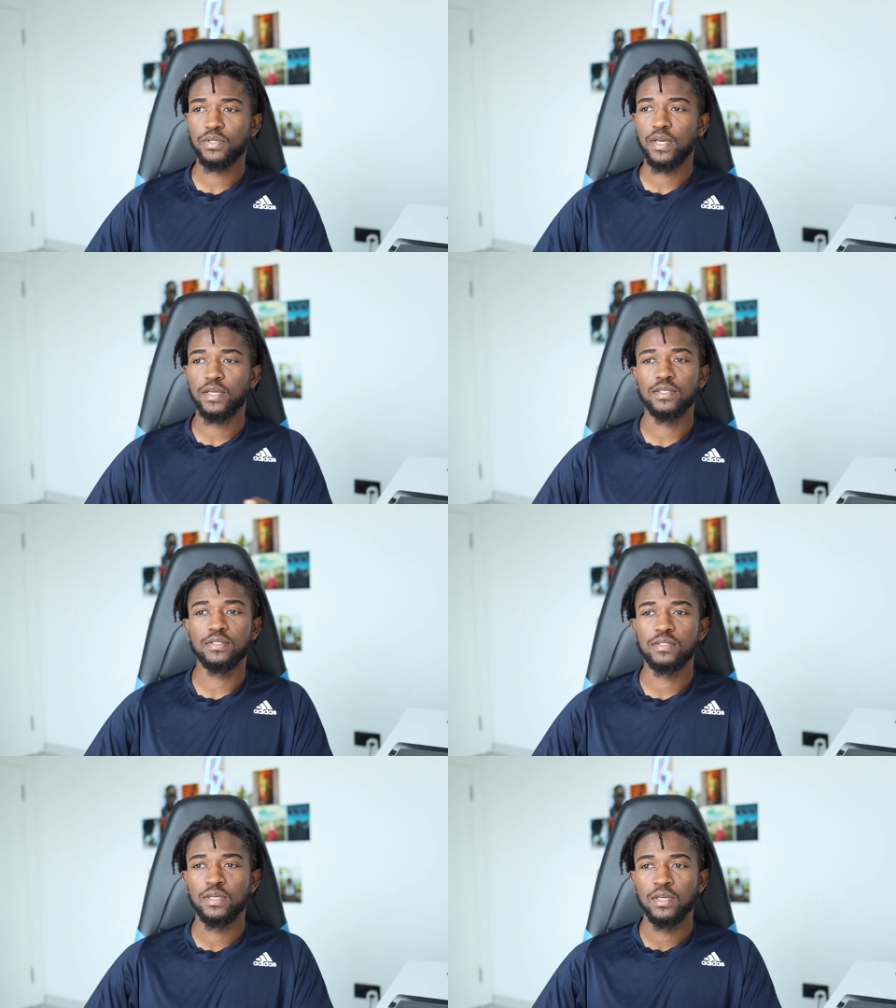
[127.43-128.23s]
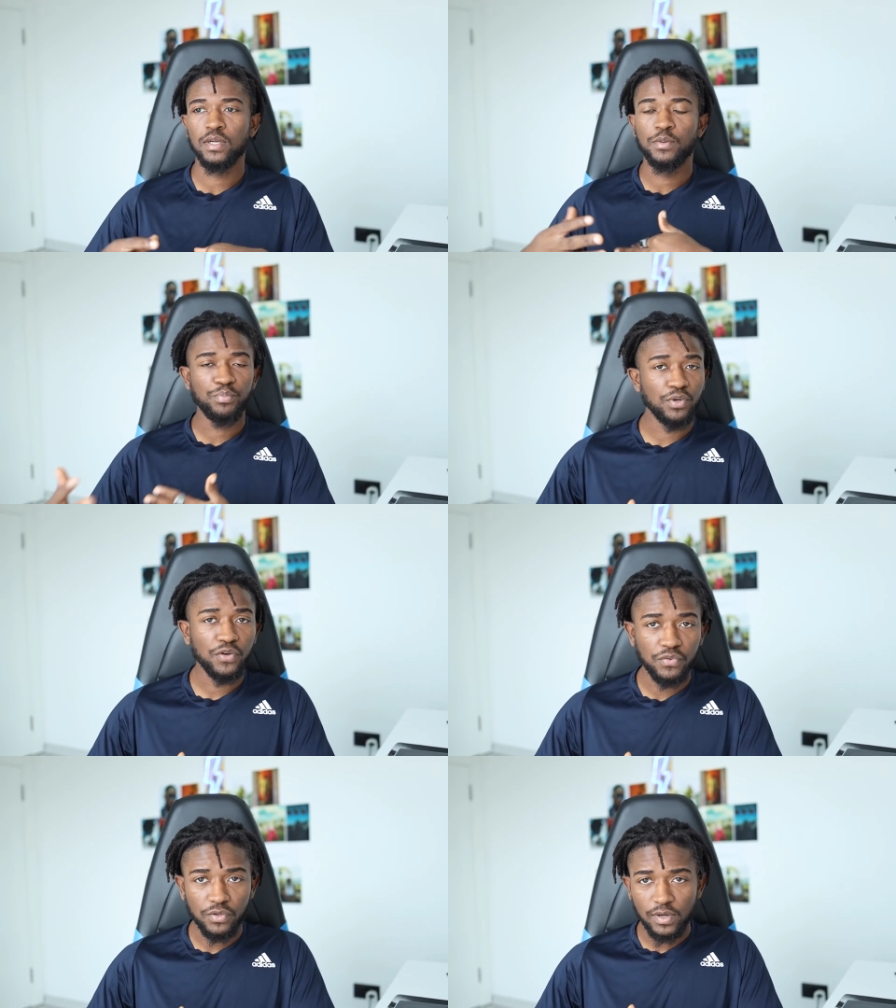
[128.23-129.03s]
that his
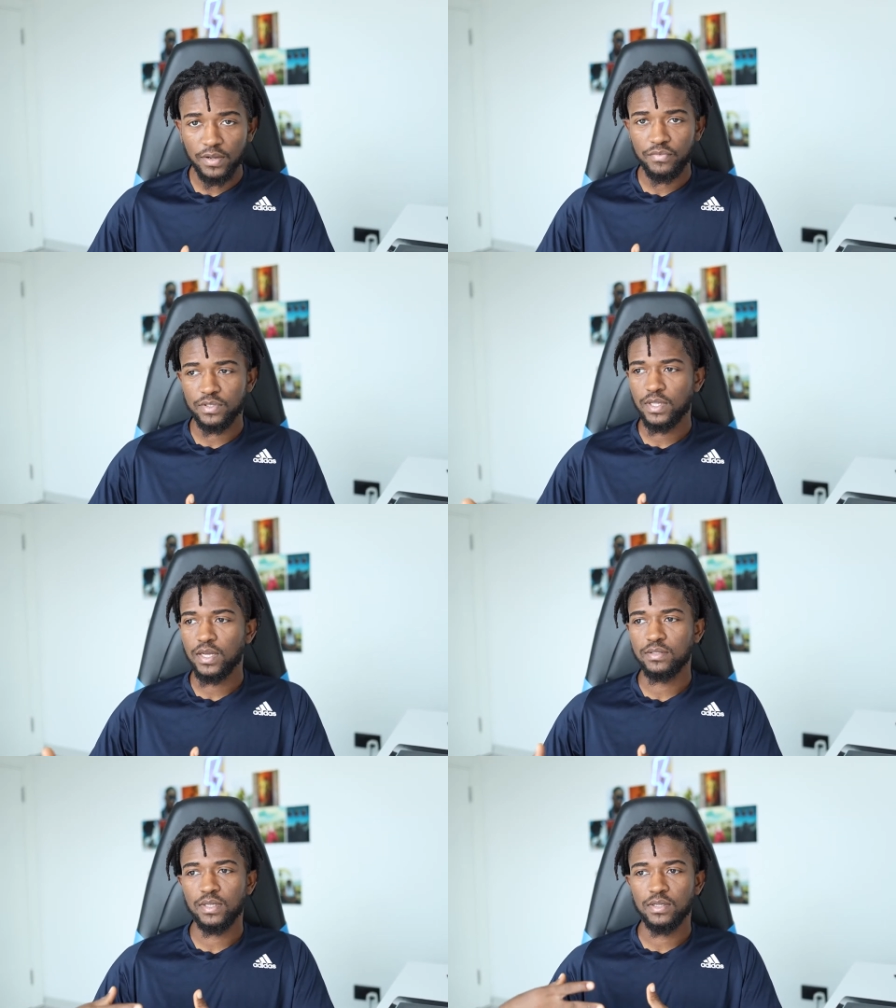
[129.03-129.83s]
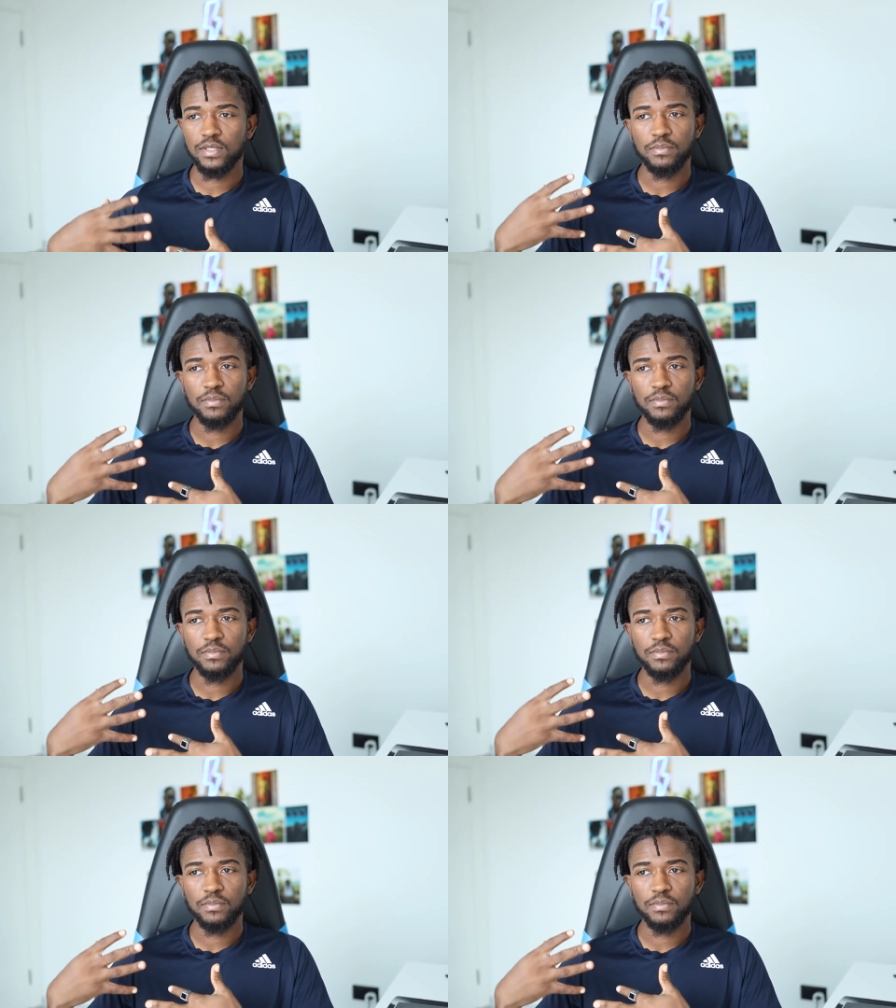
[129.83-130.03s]
product photography stands out.